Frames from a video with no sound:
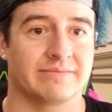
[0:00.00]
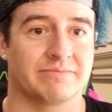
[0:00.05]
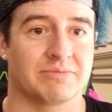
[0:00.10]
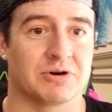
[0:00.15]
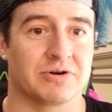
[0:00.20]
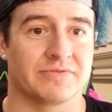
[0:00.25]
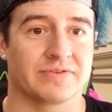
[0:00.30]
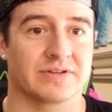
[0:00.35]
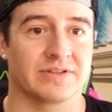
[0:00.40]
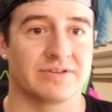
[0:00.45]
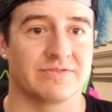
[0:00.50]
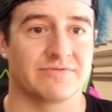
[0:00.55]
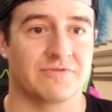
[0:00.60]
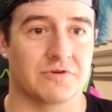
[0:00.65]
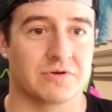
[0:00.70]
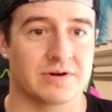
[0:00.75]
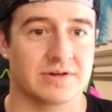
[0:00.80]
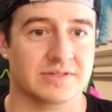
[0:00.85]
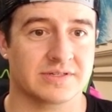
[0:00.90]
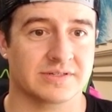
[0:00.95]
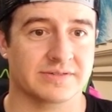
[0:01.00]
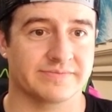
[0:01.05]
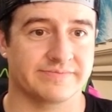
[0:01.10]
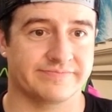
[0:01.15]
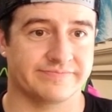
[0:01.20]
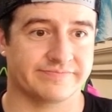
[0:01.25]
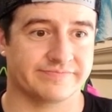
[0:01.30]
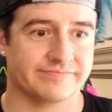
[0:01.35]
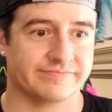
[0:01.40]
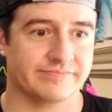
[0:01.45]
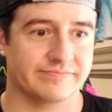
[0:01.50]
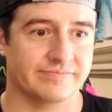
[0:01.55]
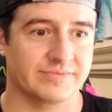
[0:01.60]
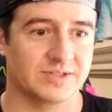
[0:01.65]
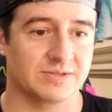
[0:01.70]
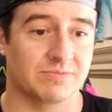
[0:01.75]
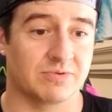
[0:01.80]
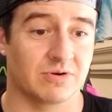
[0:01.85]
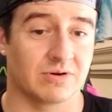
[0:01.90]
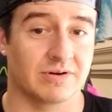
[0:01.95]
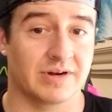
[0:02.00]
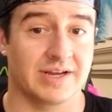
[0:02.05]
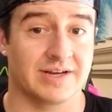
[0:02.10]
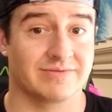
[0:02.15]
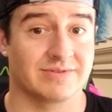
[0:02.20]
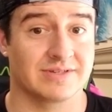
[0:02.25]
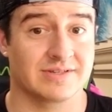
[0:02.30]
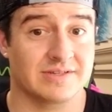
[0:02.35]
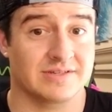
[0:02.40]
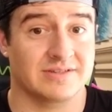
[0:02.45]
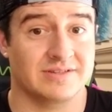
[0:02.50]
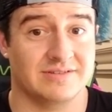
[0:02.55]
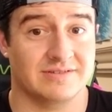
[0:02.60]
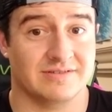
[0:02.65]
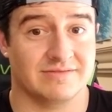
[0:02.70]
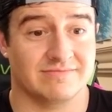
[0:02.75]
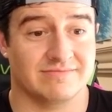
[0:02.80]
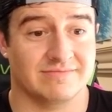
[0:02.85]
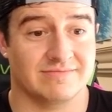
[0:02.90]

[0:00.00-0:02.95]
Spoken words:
perfectly for us. Support and resistance.